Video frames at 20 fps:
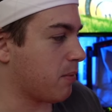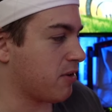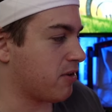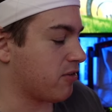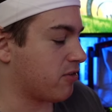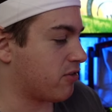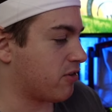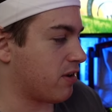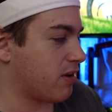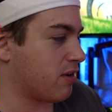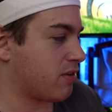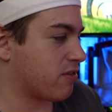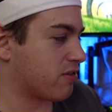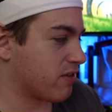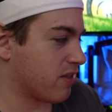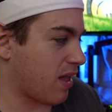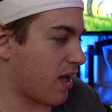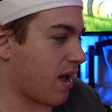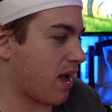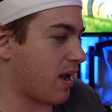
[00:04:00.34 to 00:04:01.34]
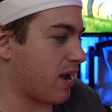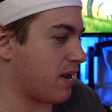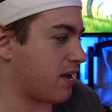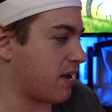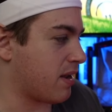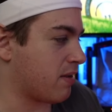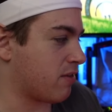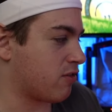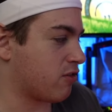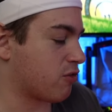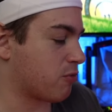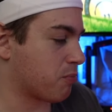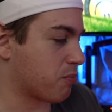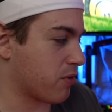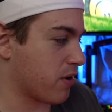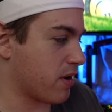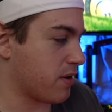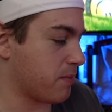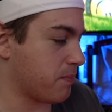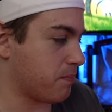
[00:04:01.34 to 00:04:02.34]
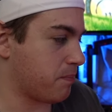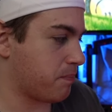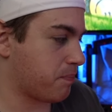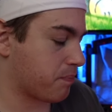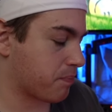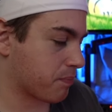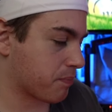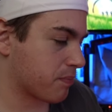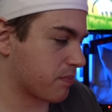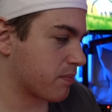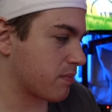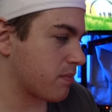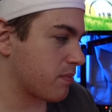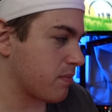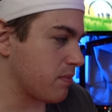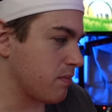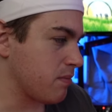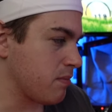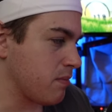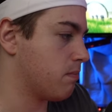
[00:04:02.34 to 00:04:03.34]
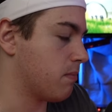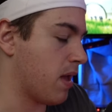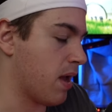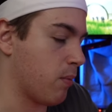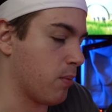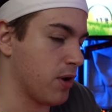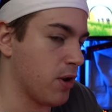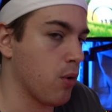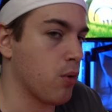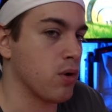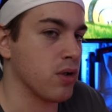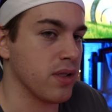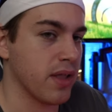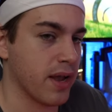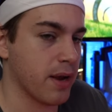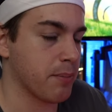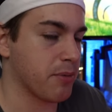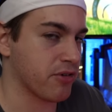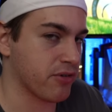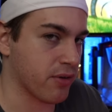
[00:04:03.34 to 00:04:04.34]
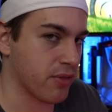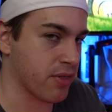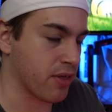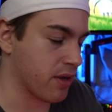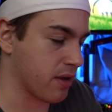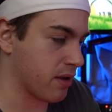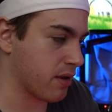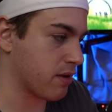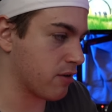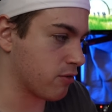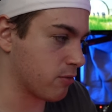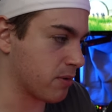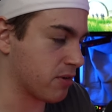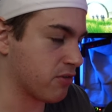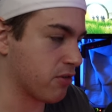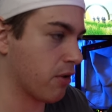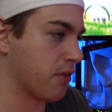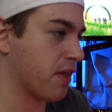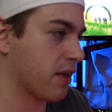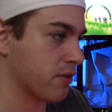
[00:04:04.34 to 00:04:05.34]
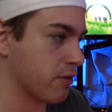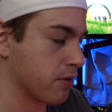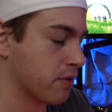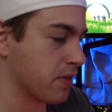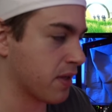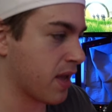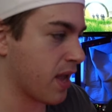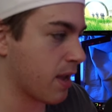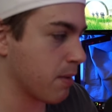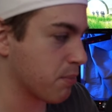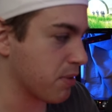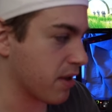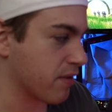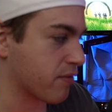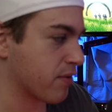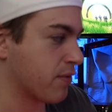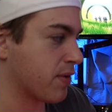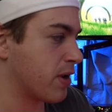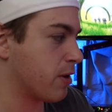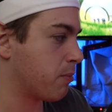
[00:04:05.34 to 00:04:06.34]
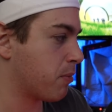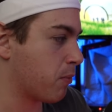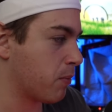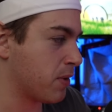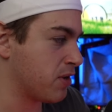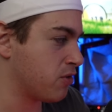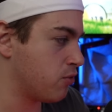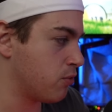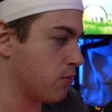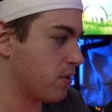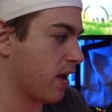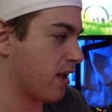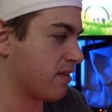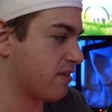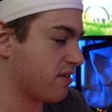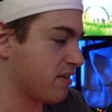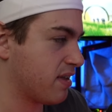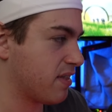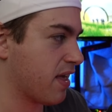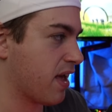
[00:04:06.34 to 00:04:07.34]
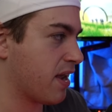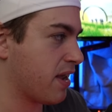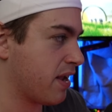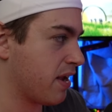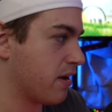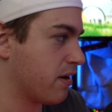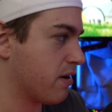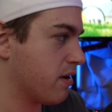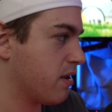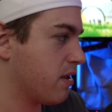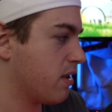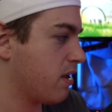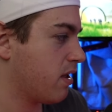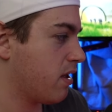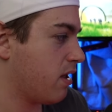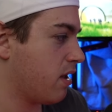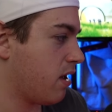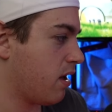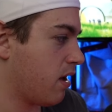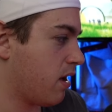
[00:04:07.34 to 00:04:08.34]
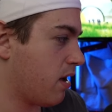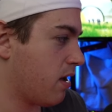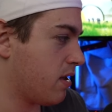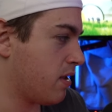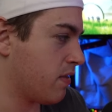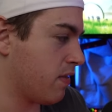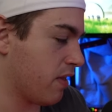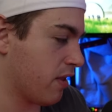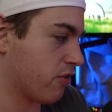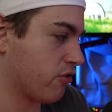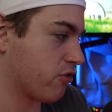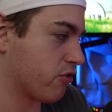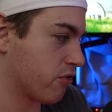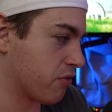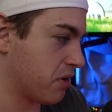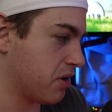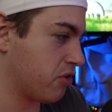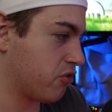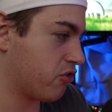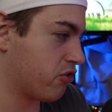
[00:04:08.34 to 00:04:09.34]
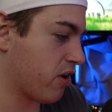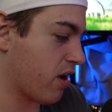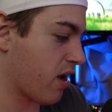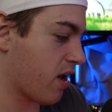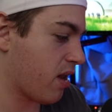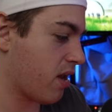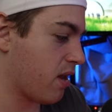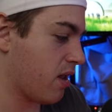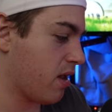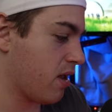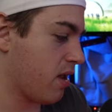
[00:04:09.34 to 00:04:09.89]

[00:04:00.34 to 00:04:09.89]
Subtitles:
we just see slide and sprint, and we know clamber's a thing because we saw that during the gameplay reveal, but we do not see that here in this screenshot.